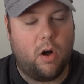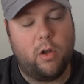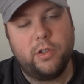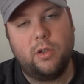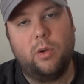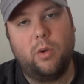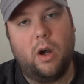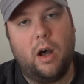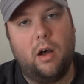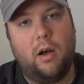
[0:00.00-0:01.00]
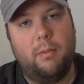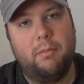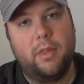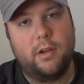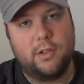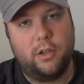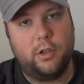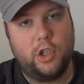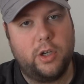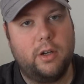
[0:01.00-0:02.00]
Also, there's a
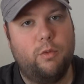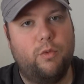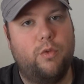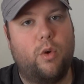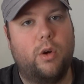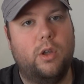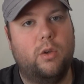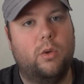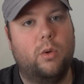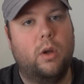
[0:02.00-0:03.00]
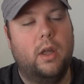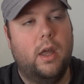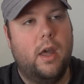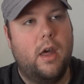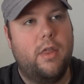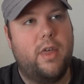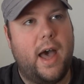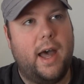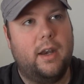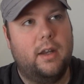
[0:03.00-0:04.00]
little trick for you
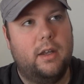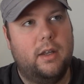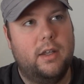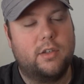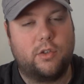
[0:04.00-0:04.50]
that is